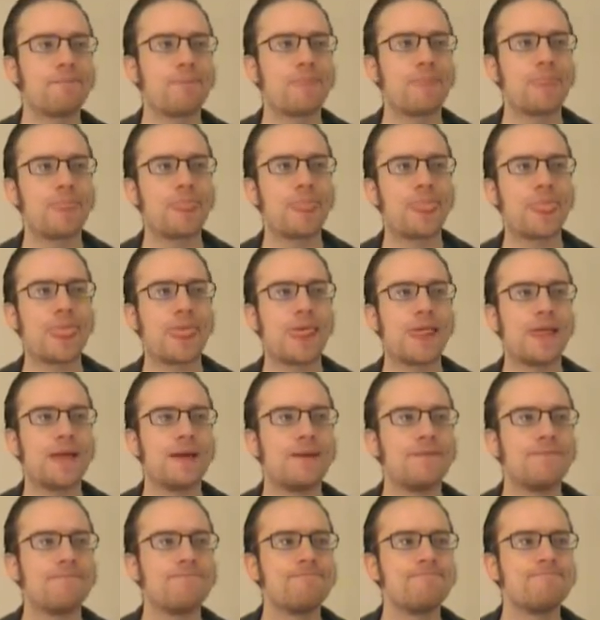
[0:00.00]

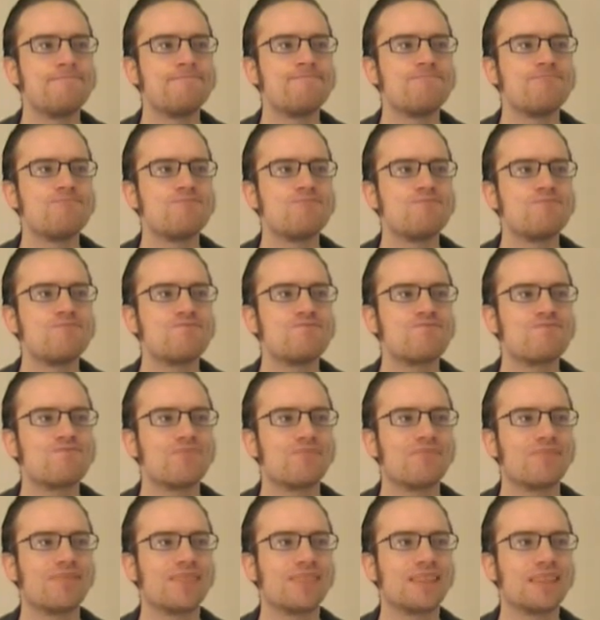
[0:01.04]

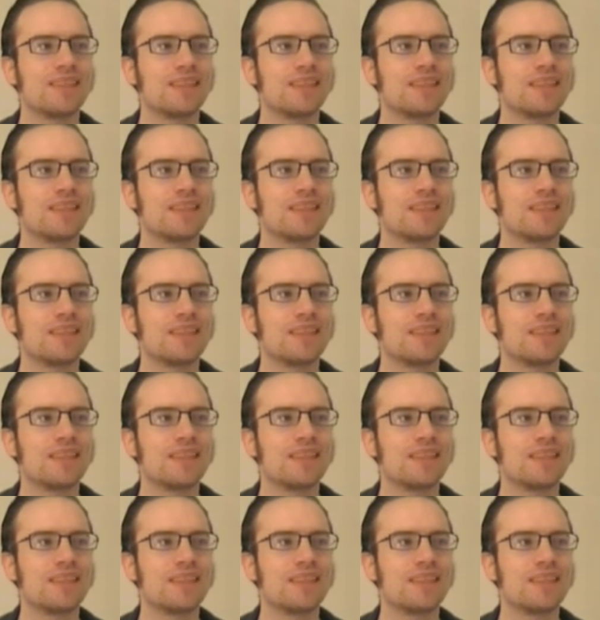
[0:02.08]
[no speech]